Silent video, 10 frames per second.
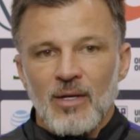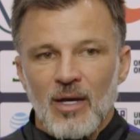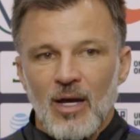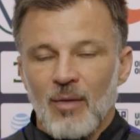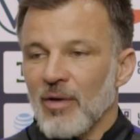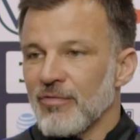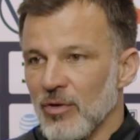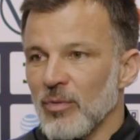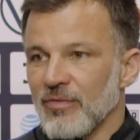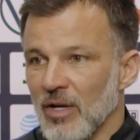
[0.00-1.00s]
Um, I
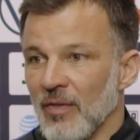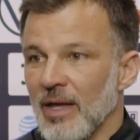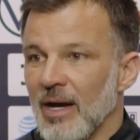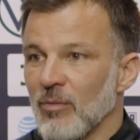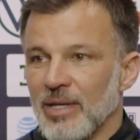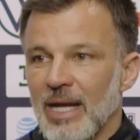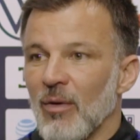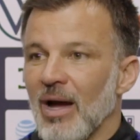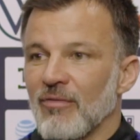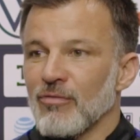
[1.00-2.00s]
feel we've done that. We
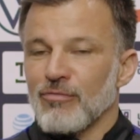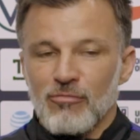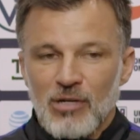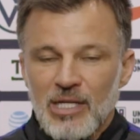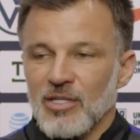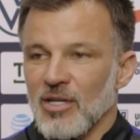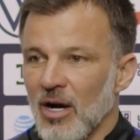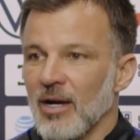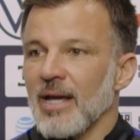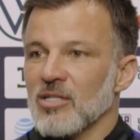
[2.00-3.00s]
now have a really
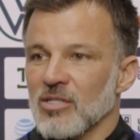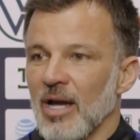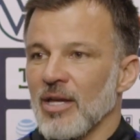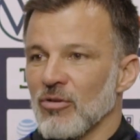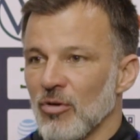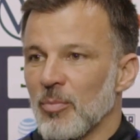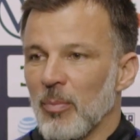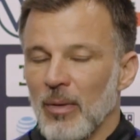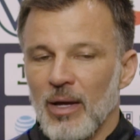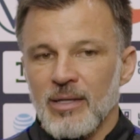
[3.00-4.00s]
young, exciting group
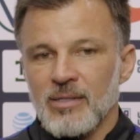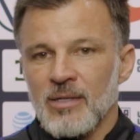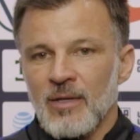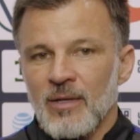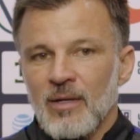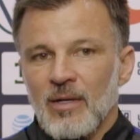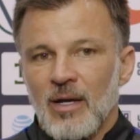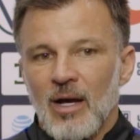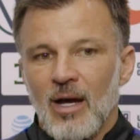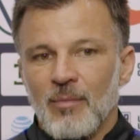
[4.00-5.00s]
of players,
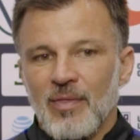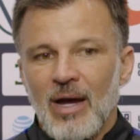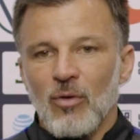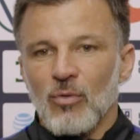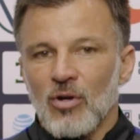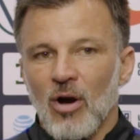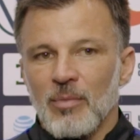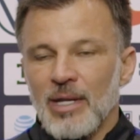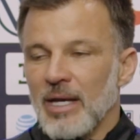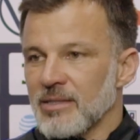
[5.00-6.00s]
um, and that all
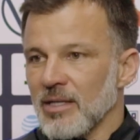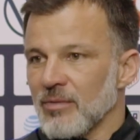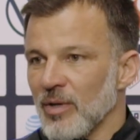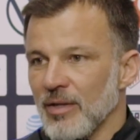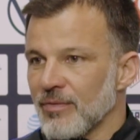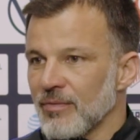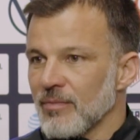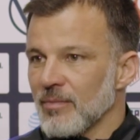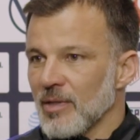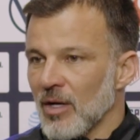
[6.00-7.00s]
culminated with,
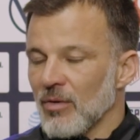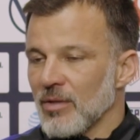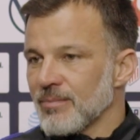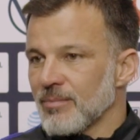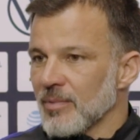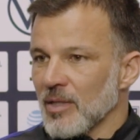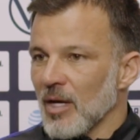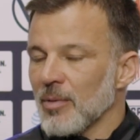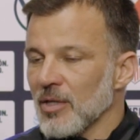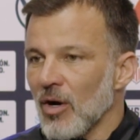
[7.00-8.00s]
you know, a, a
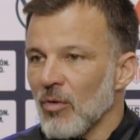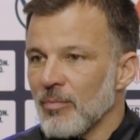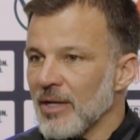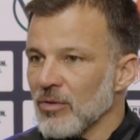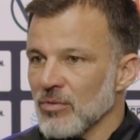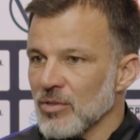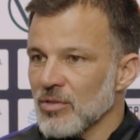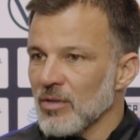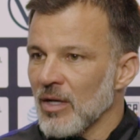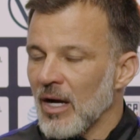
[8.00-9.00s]
couple of gold
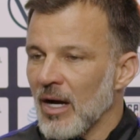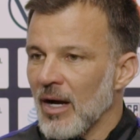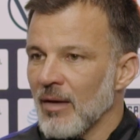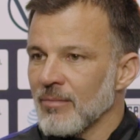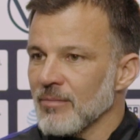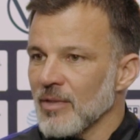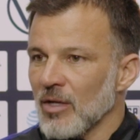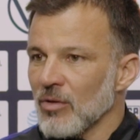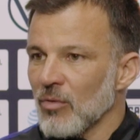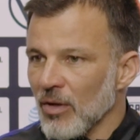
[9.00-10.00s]
medals, um, you
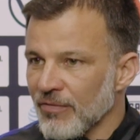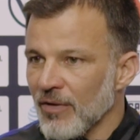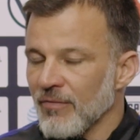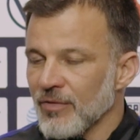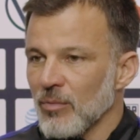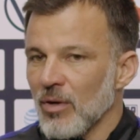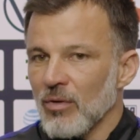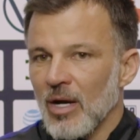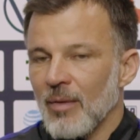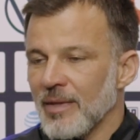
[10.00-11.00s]
know, qualifying for the
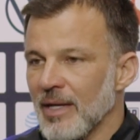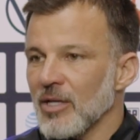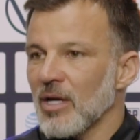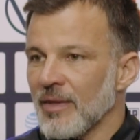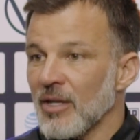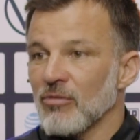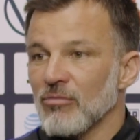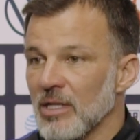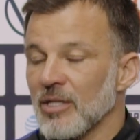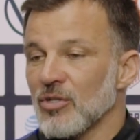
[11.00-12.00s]
World Cup, and then and then a
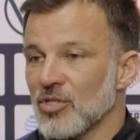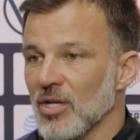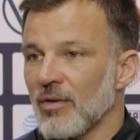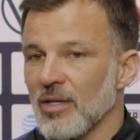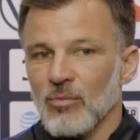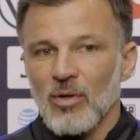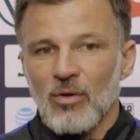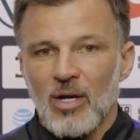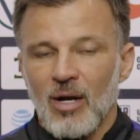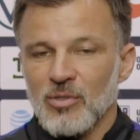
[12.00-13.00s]
really good showing at the
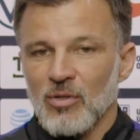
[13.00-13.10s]
World Cup.